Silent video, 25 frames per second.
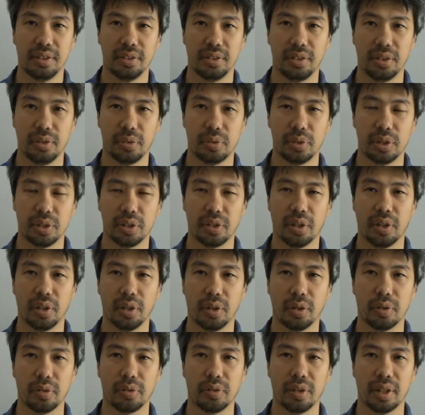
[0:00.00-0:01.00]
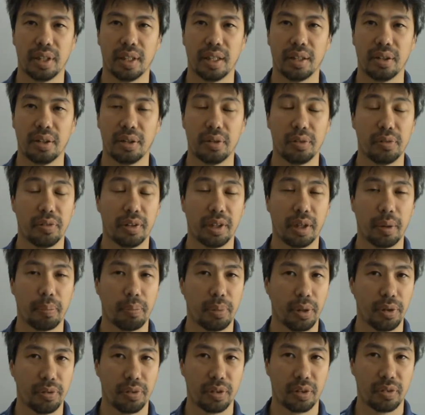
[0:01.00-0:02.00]
to resolve and I don't think a
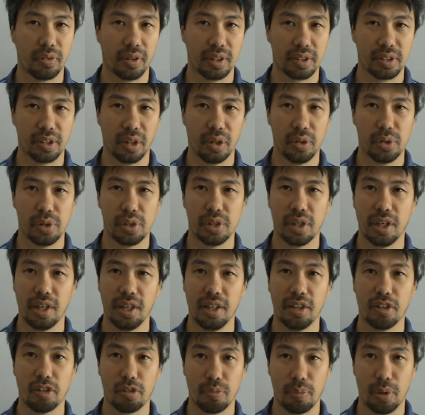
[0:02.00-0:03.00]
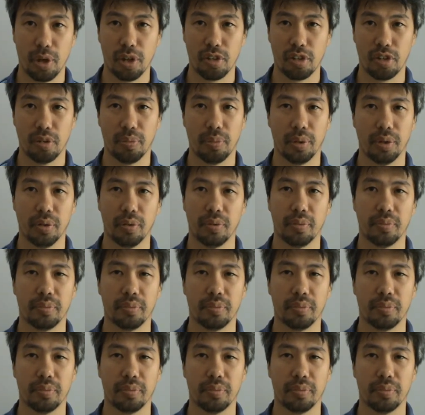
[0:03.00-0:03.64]
perfect resolution is possible.